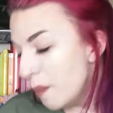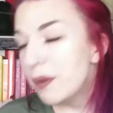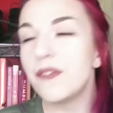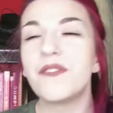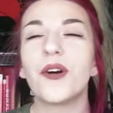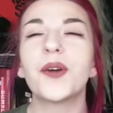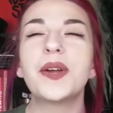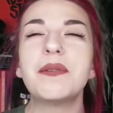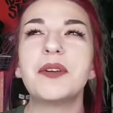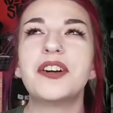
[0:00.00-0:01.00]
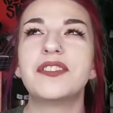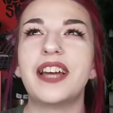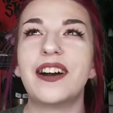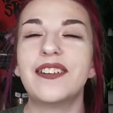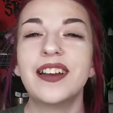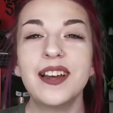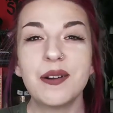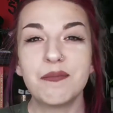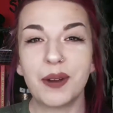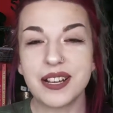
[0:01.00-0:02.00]
before we moved out,
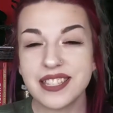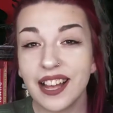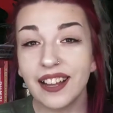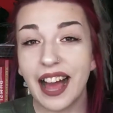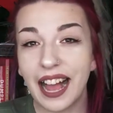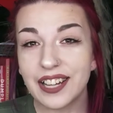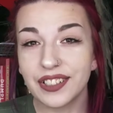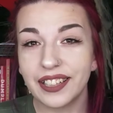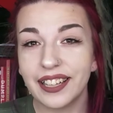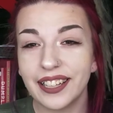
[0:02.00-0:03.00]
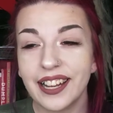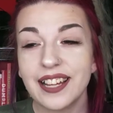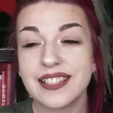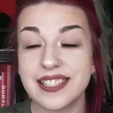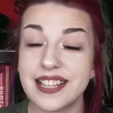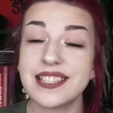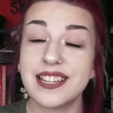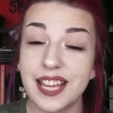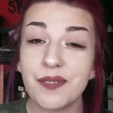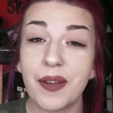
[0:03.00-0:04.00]
Marcel actually sent
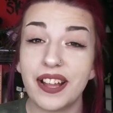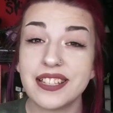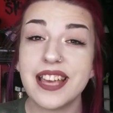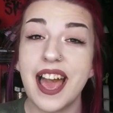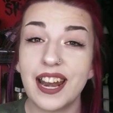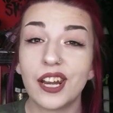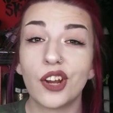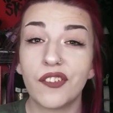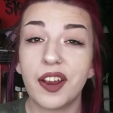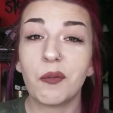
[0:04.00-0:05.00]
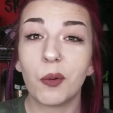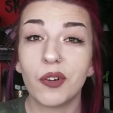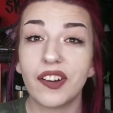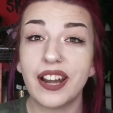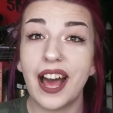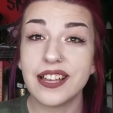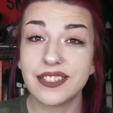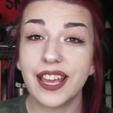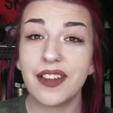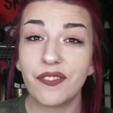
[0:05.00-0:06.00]
an email to Ed and Lorraine Warren
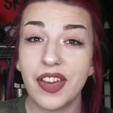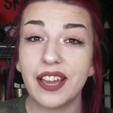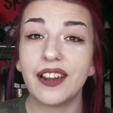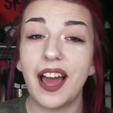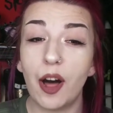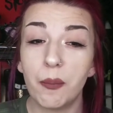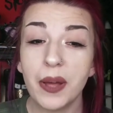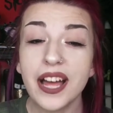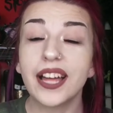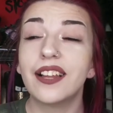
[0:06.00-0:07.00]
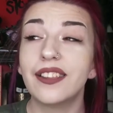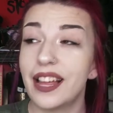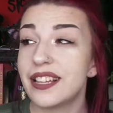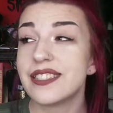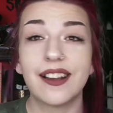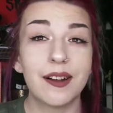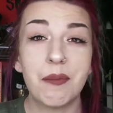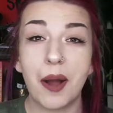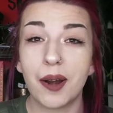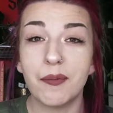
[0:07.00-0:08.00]
asking if they could help cleanse our
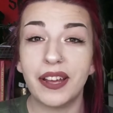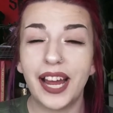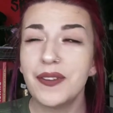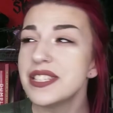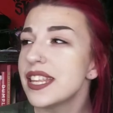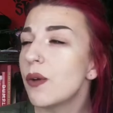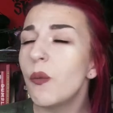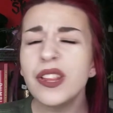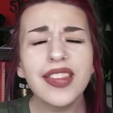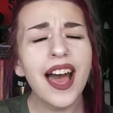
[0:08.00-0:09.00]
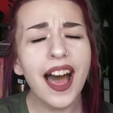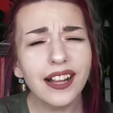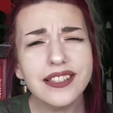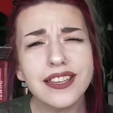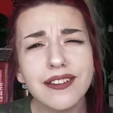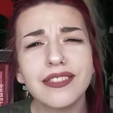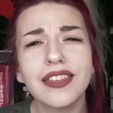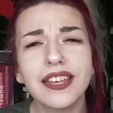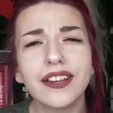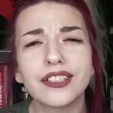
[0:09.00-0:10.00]
apartment. I was like, what the hell do you
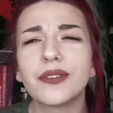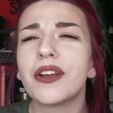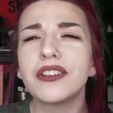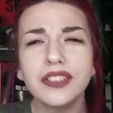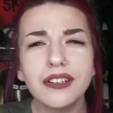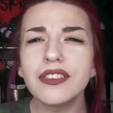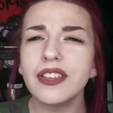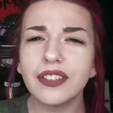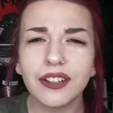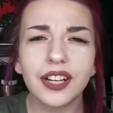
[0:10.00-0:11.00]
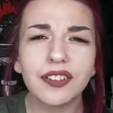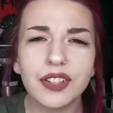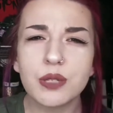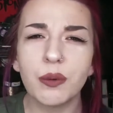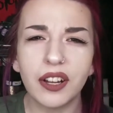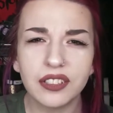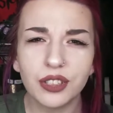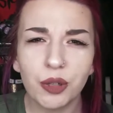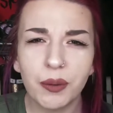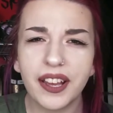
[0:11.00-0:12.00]
think you're doing? Do you think I'm gonna respond
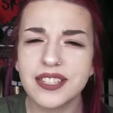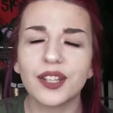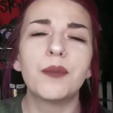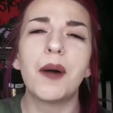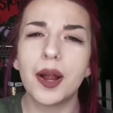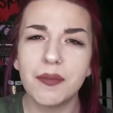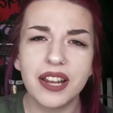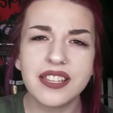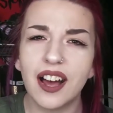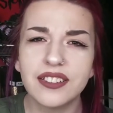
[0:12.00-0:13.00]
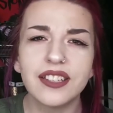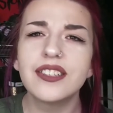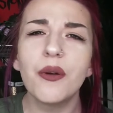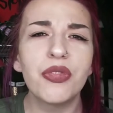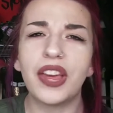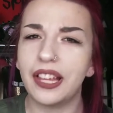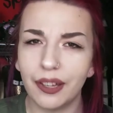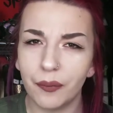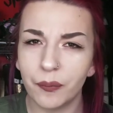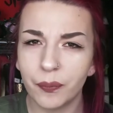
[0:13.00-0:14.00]
to you because our apartment is haunted? No,
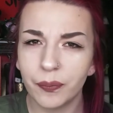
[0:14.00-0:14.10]
thank you.